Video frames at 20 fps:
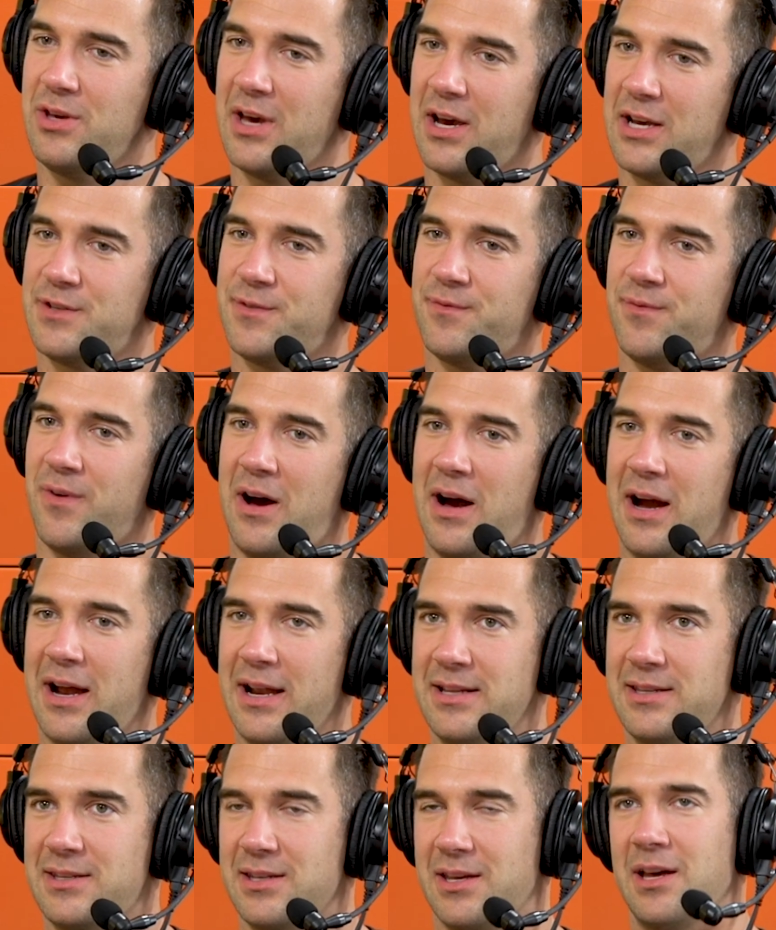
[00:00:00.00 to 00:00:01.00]
you guys
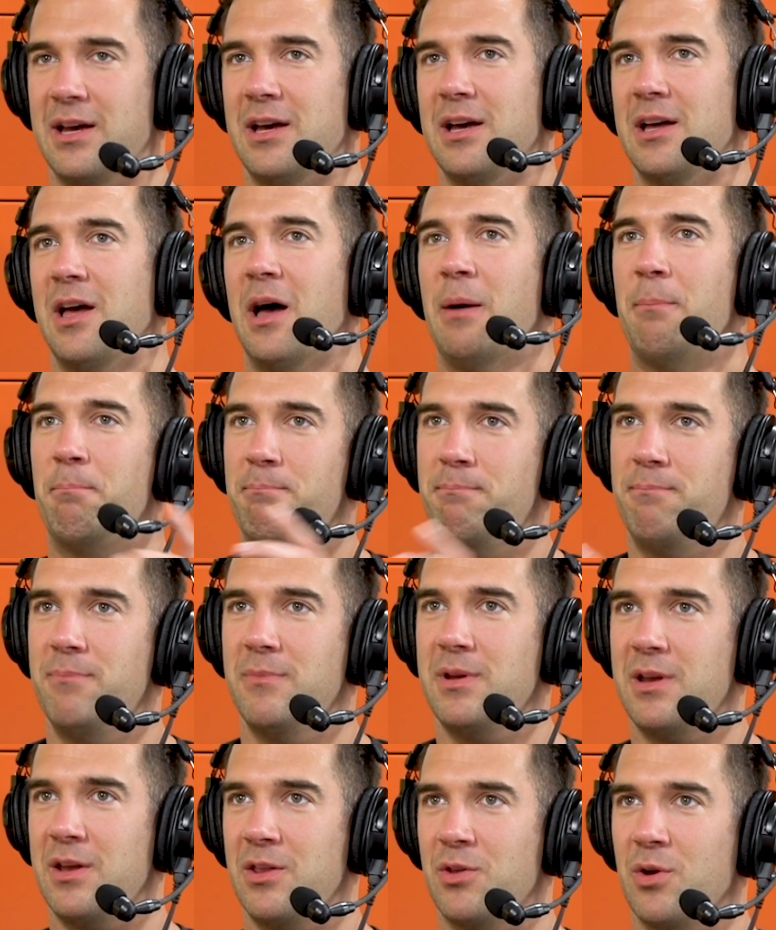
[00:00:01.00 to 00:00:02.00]
find uh, a,
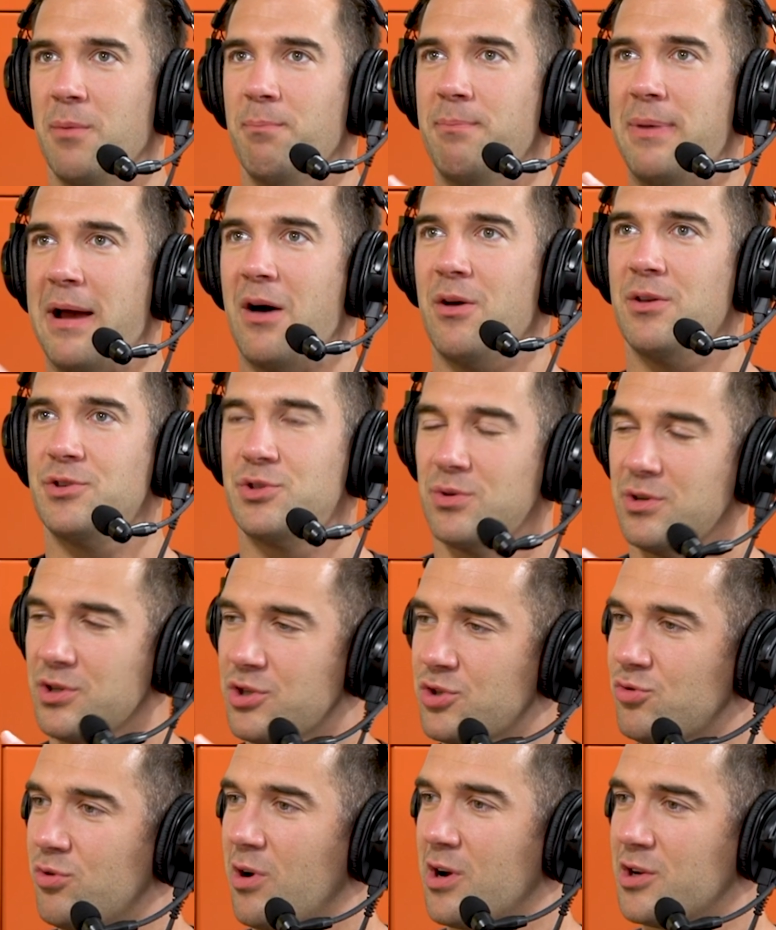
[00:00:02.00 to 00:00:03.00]
either a balance or a
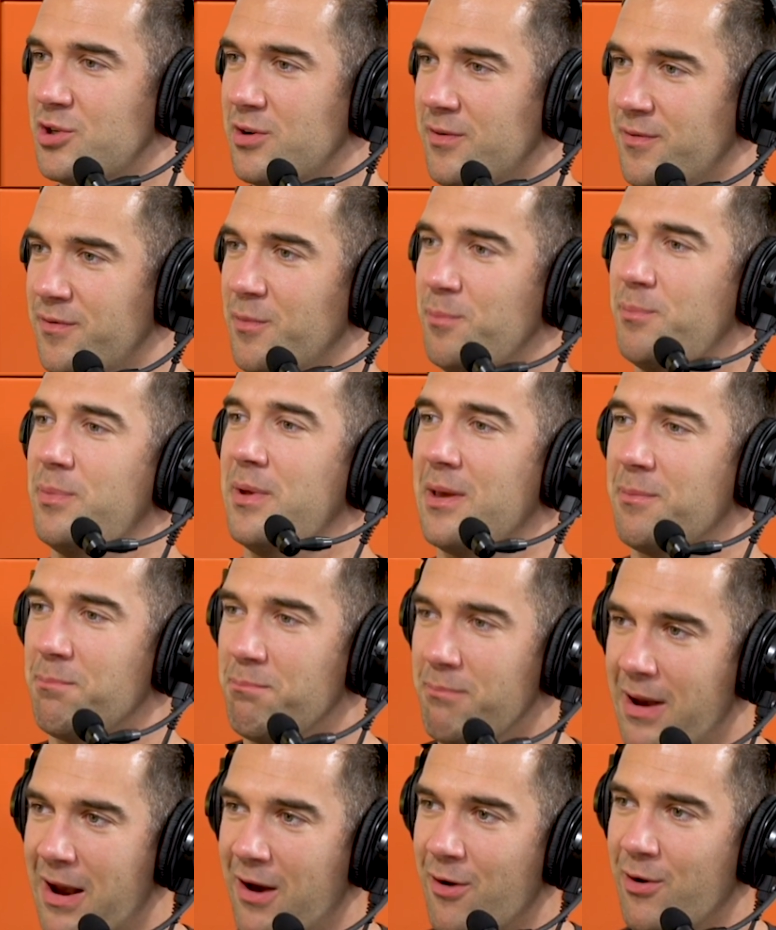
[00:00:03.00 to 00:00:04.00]
structure for
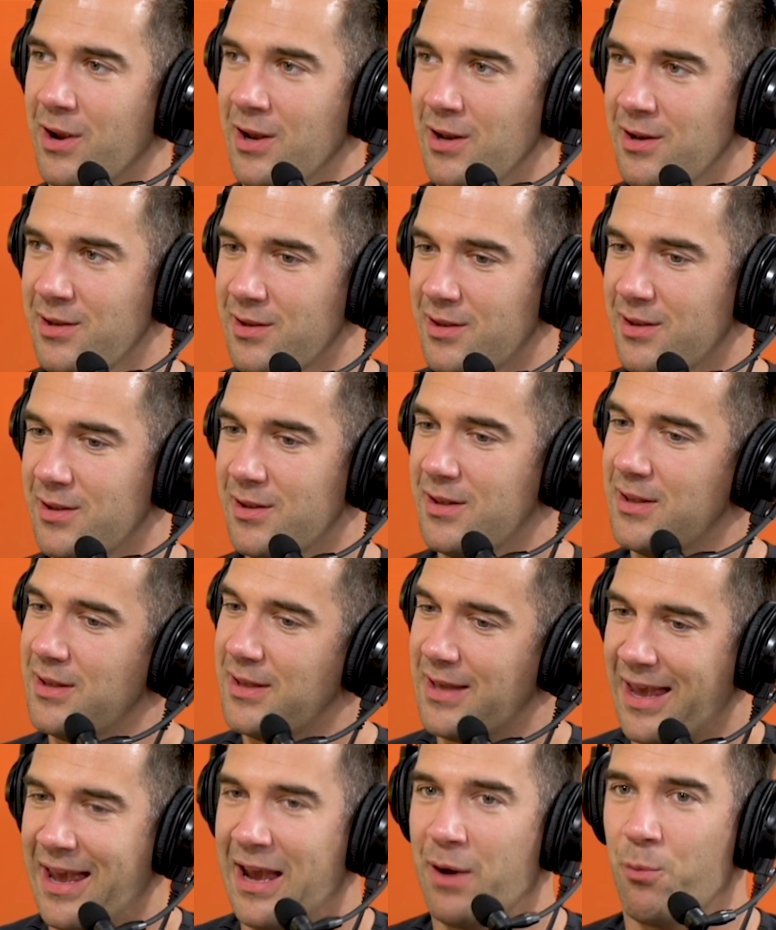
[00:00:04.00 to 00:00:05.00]
being married
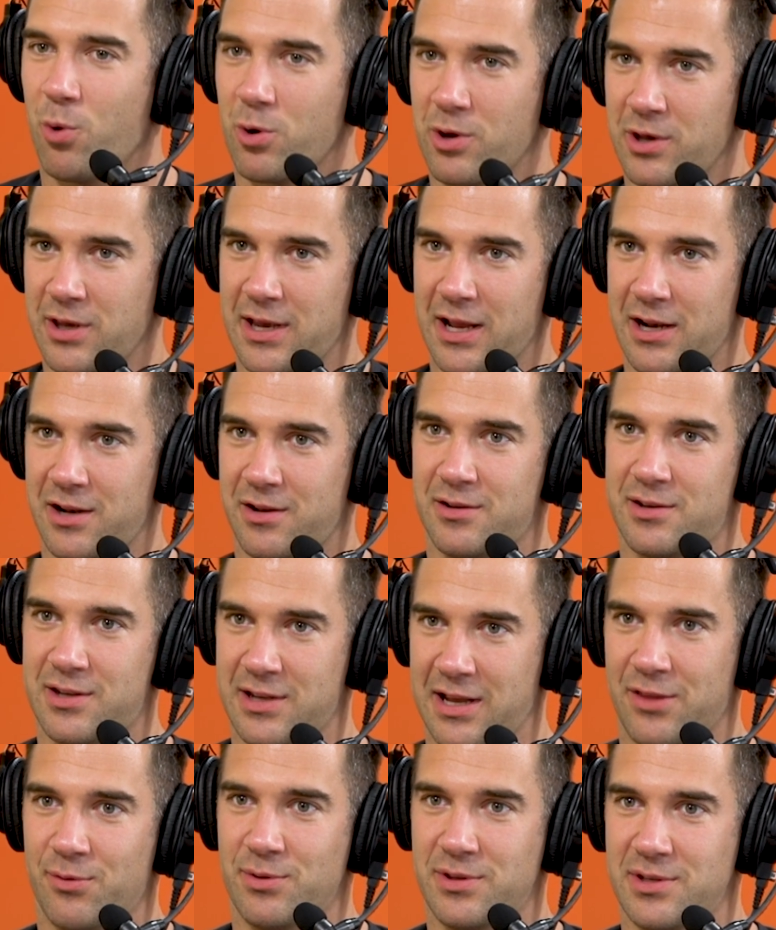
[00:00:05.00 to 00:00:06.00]
and working get,
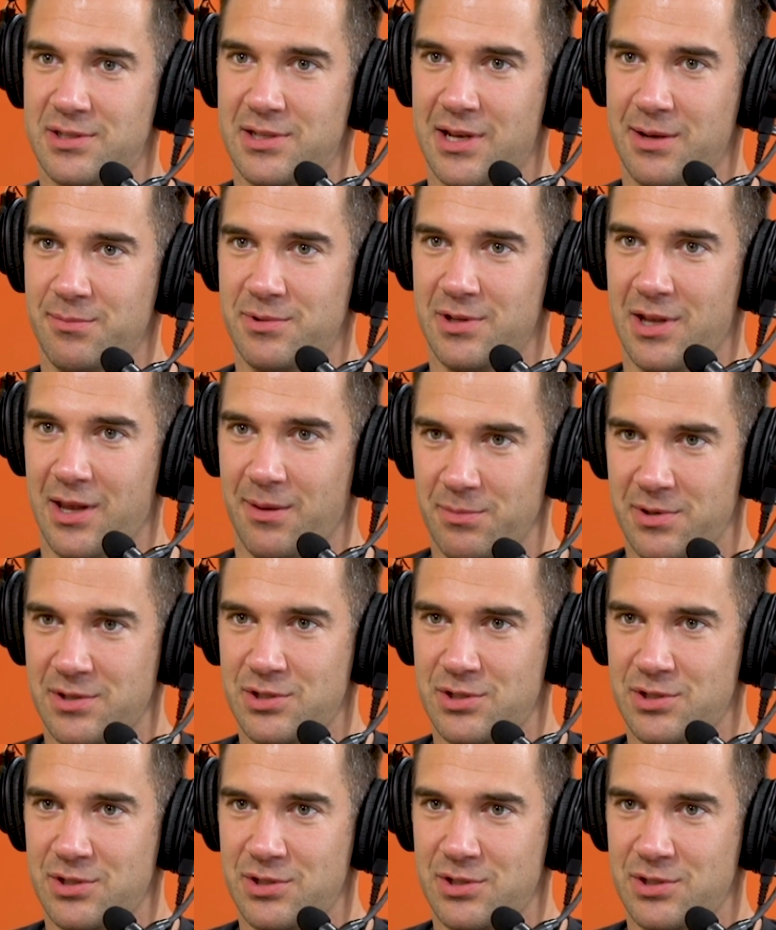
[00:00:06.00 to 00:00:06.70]
together at the same time?